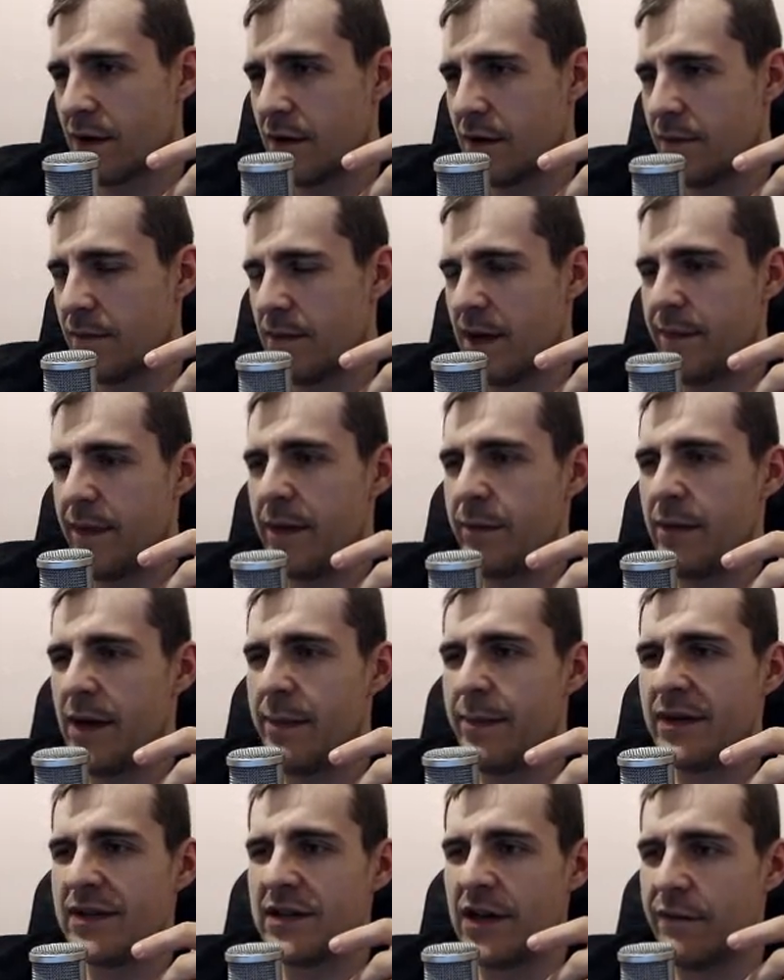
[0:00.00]

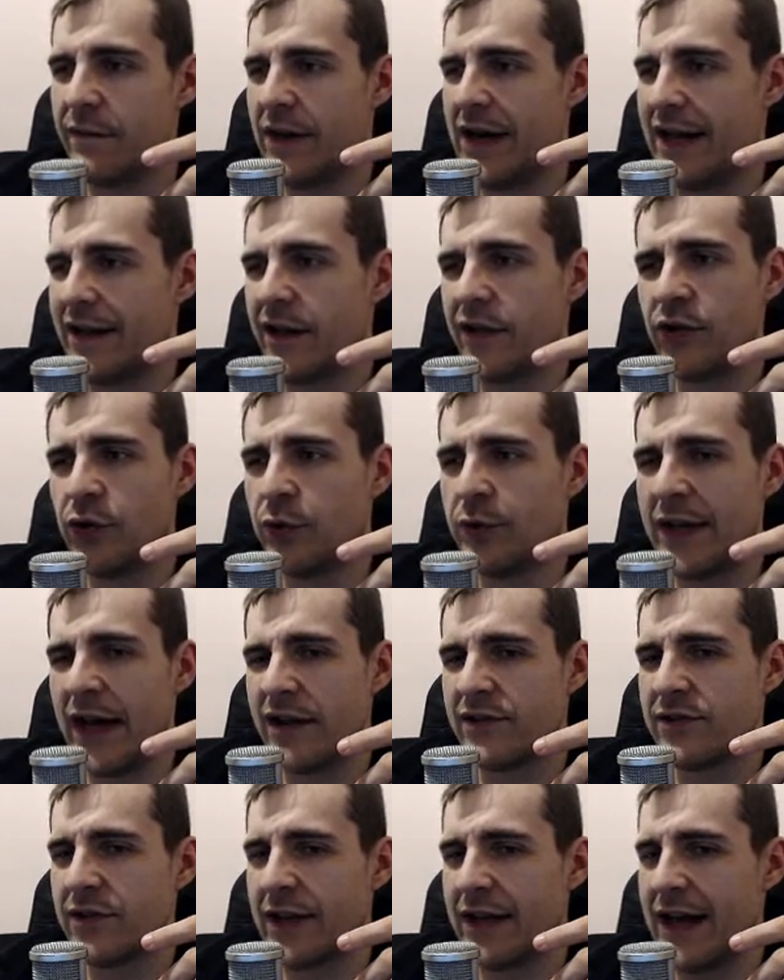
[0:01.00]
Maybe someone had the
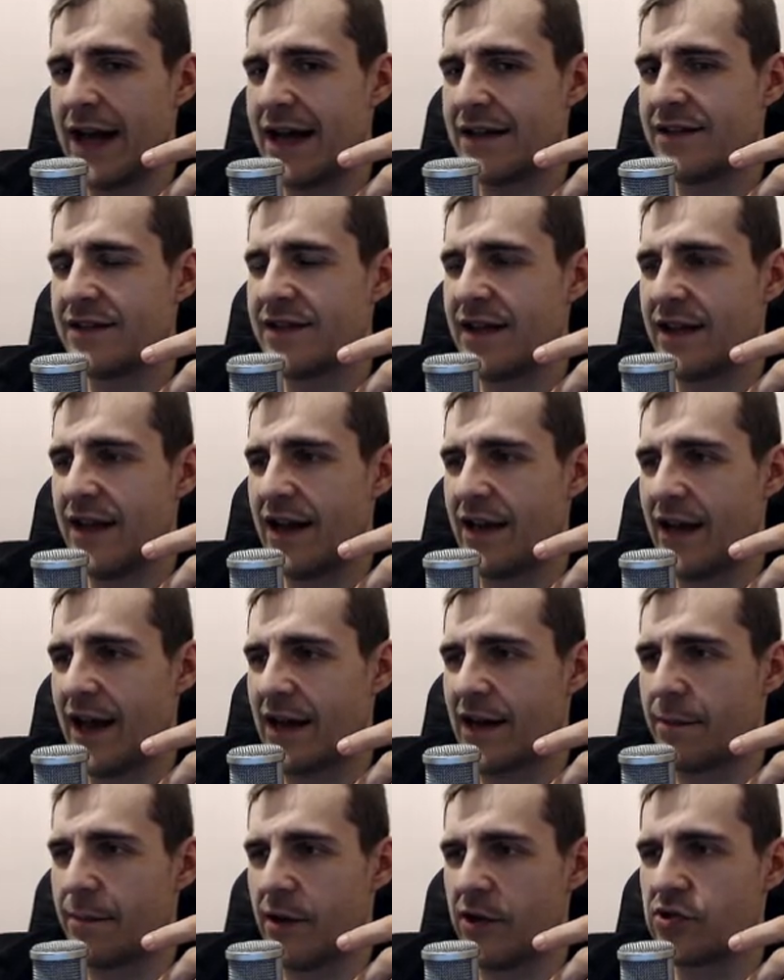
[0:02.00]
2000 glasses and had
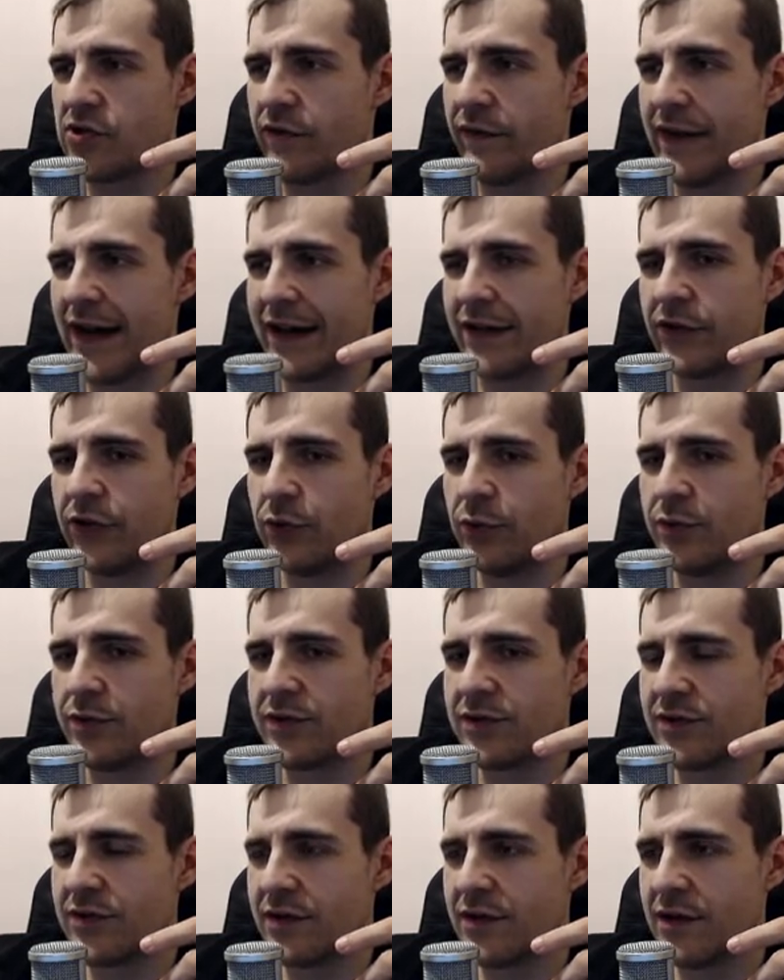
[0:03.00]
like a bunch of like
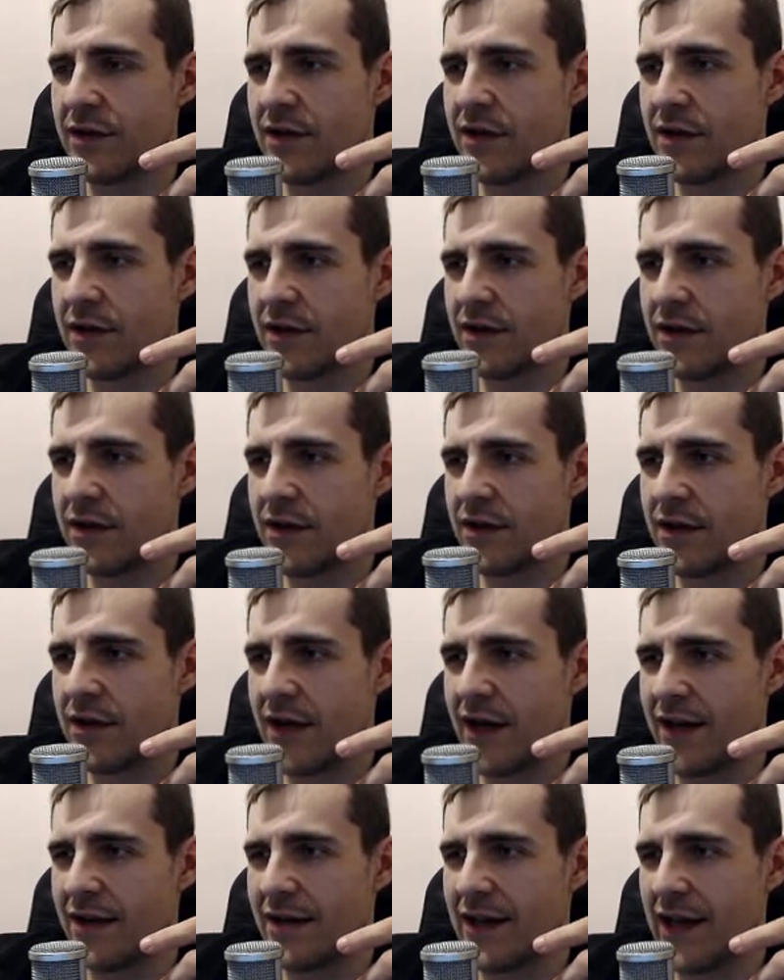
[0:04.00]
2s,
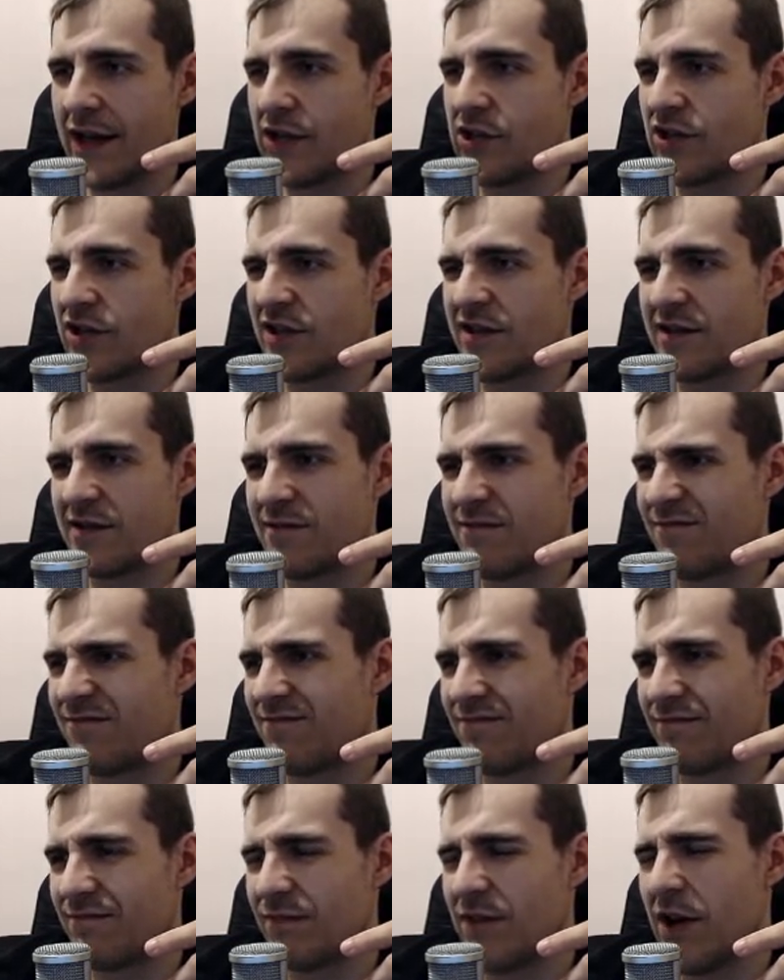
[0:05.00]
and they just...
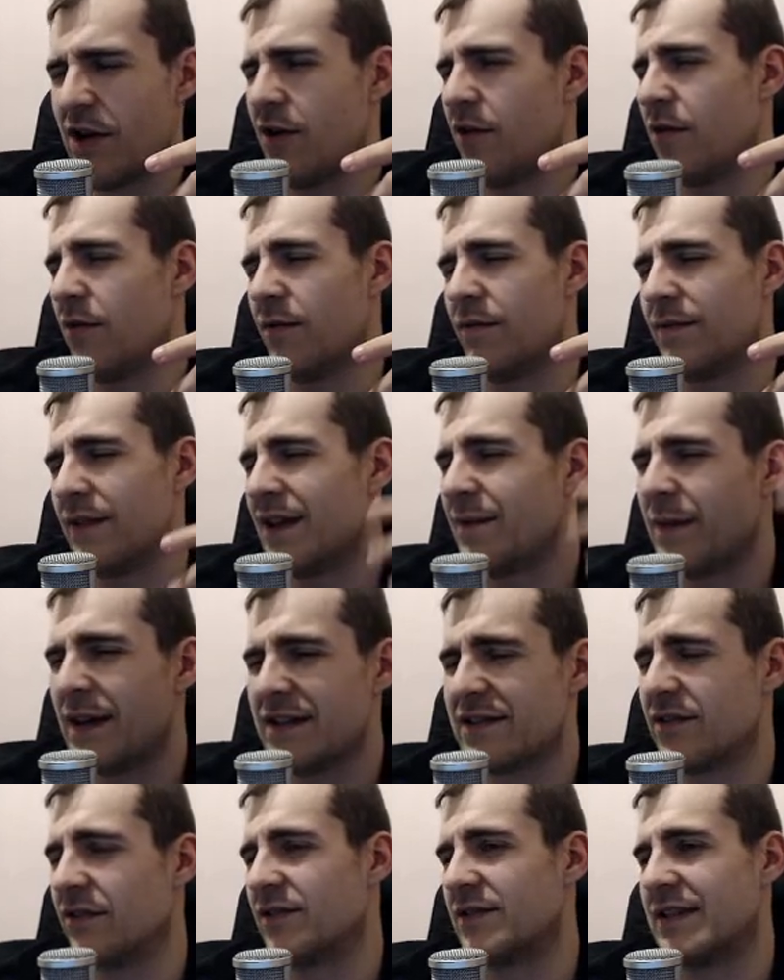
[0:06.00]
No, that
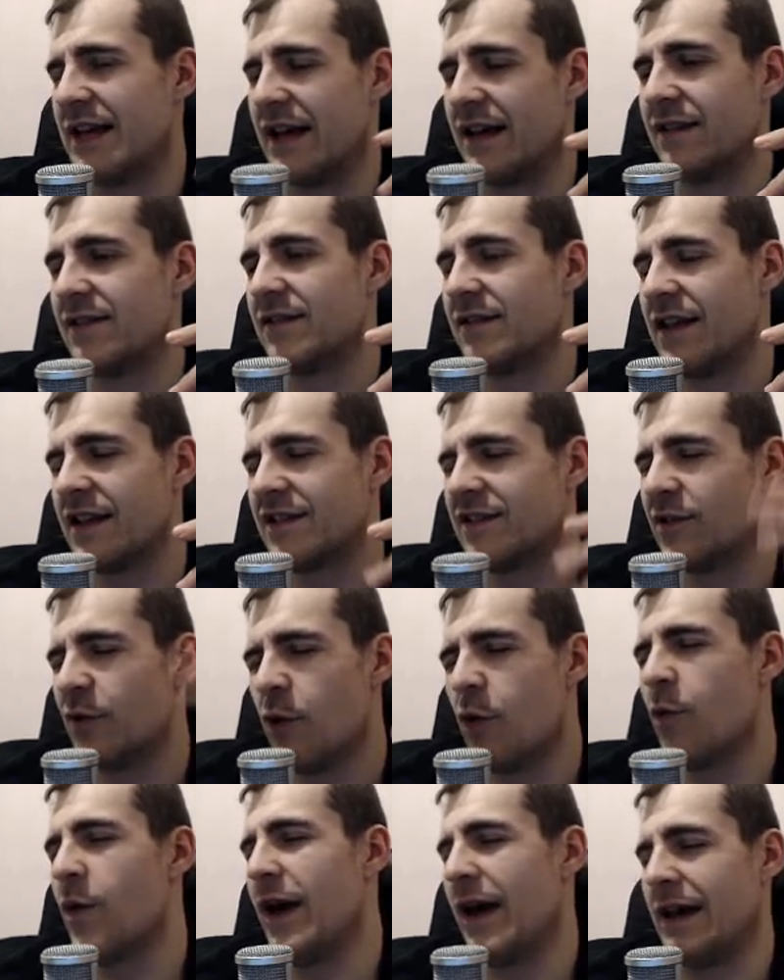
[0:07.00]
makes no sense. There's no
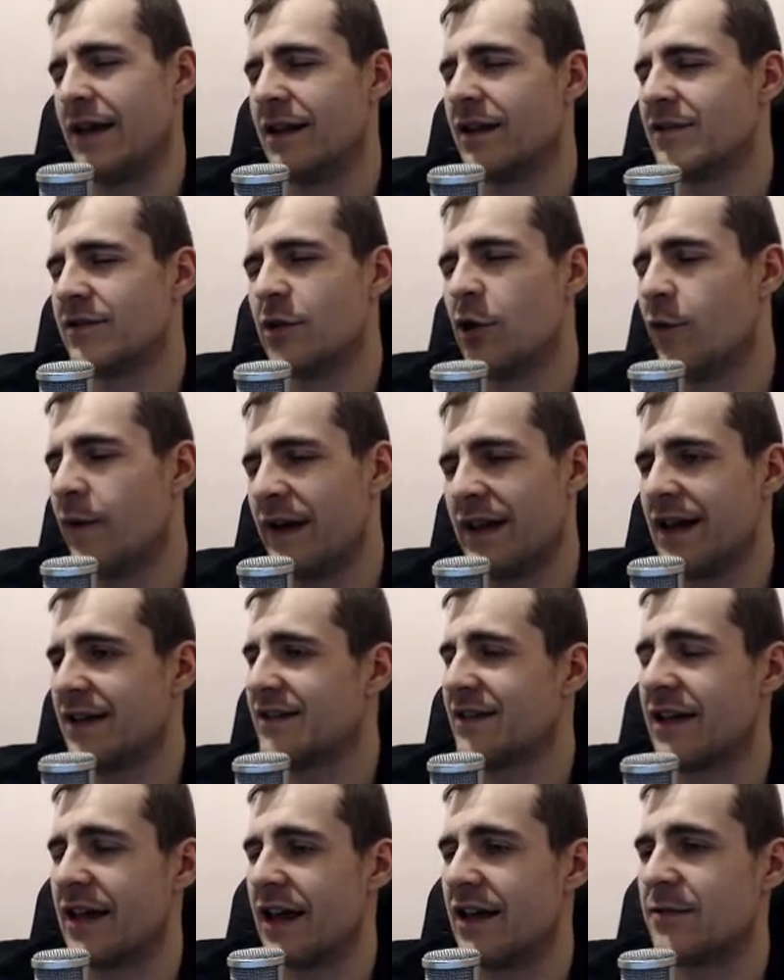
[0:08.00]
way. There's no way that's
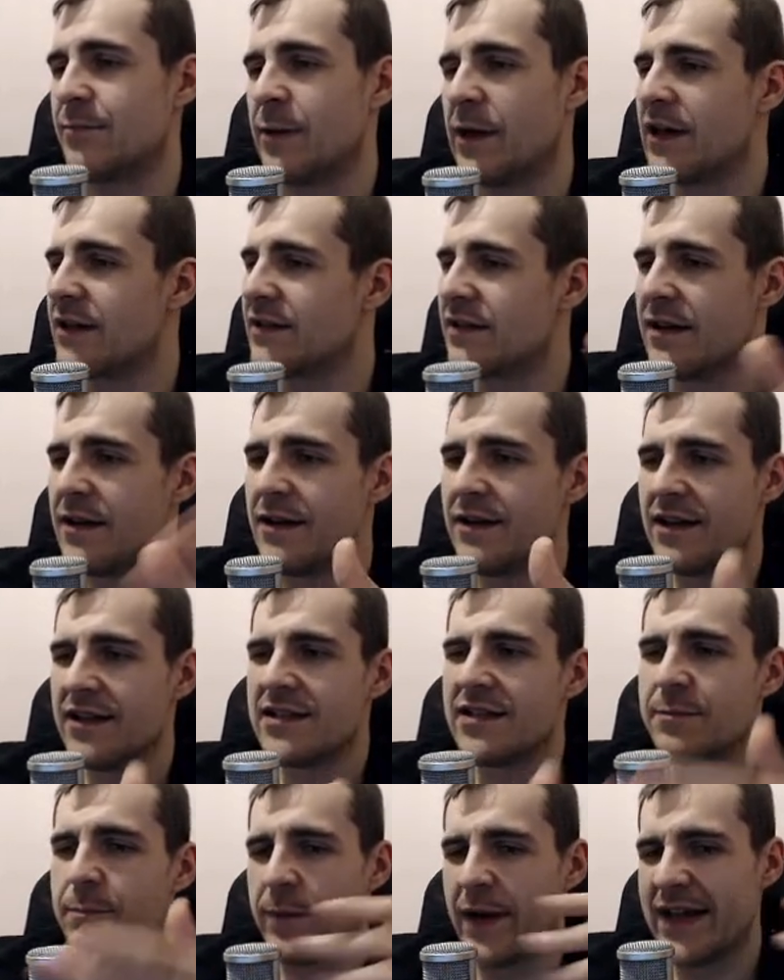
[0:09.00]
the case, because this
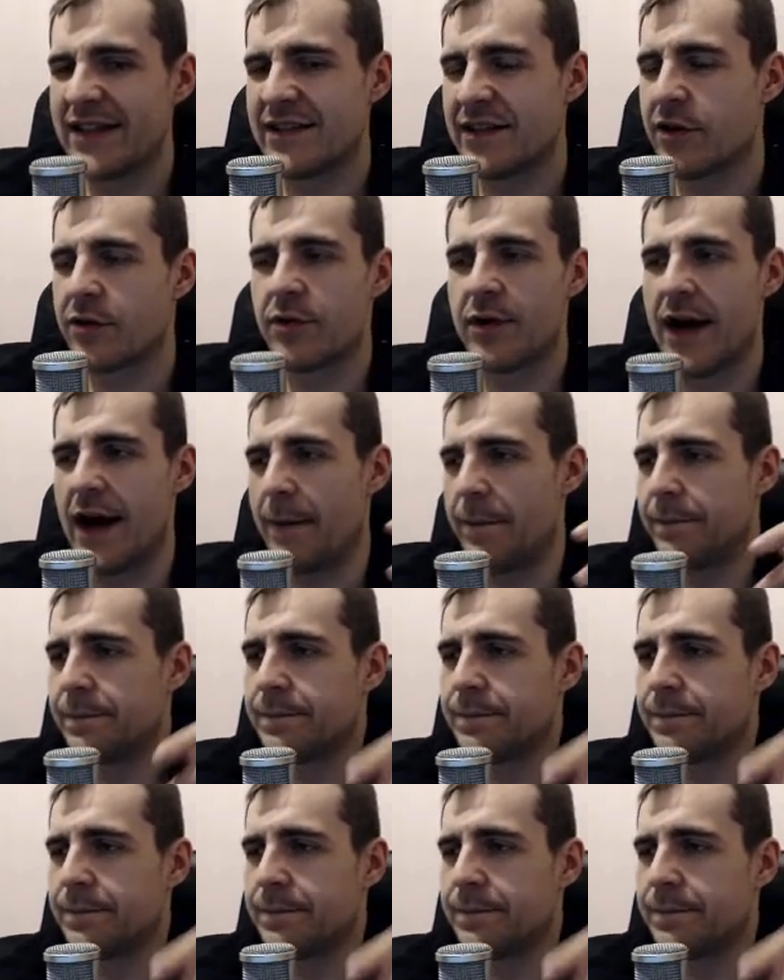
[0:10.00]
is plastic crap.